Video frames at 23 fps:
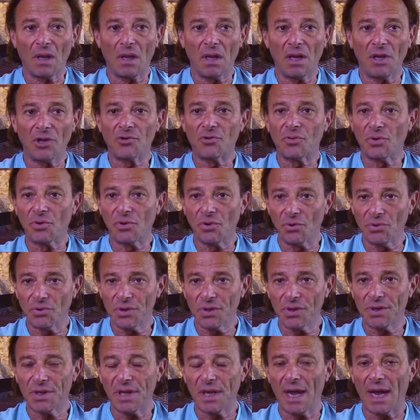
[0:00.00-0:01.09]

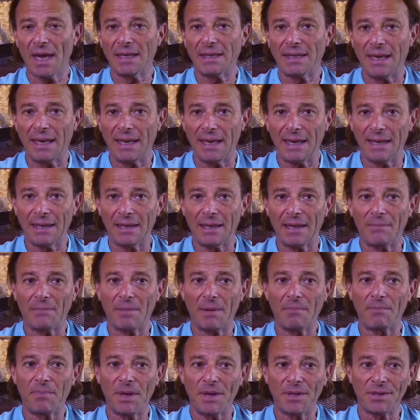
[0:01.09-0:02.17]
introduces the idea that my
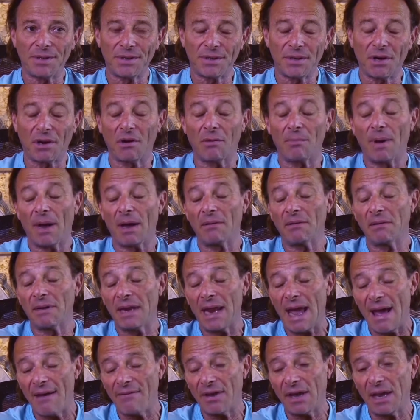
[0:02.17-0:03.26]
pieces are about
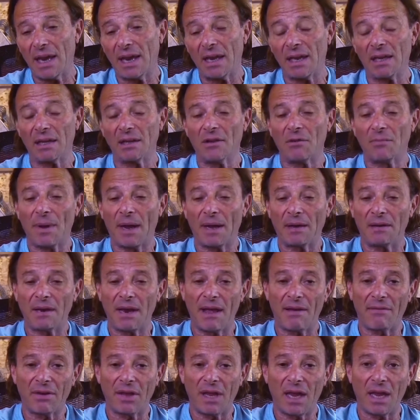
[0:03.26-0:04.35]
navigating. They're about
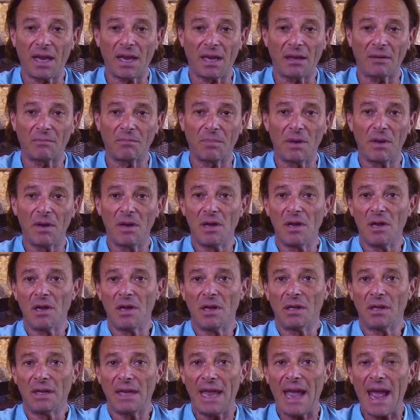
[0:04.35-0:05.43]
navigating
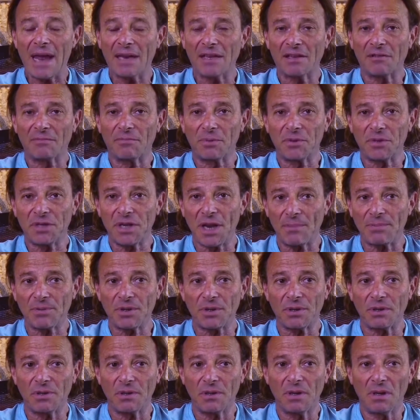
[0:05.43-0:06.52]
the act of
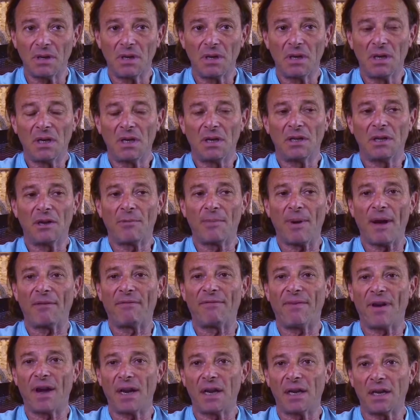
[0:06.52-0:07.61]
perception. They're about
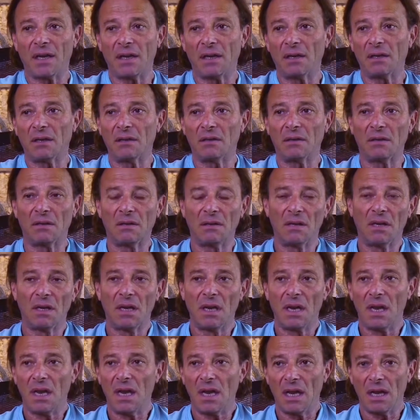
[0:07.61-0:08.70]
finding
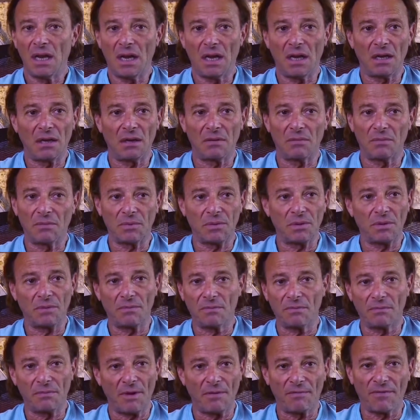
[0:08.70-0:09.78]
uh,
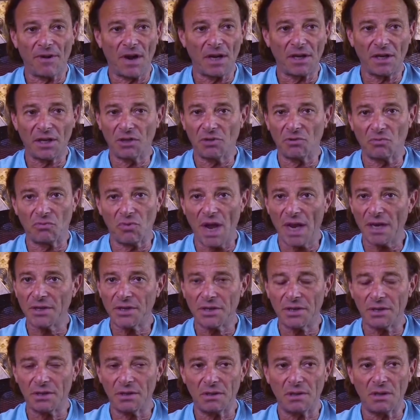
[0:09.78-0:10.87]
finding
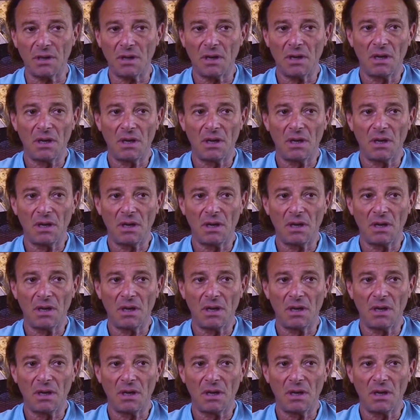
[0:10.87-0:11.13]
direction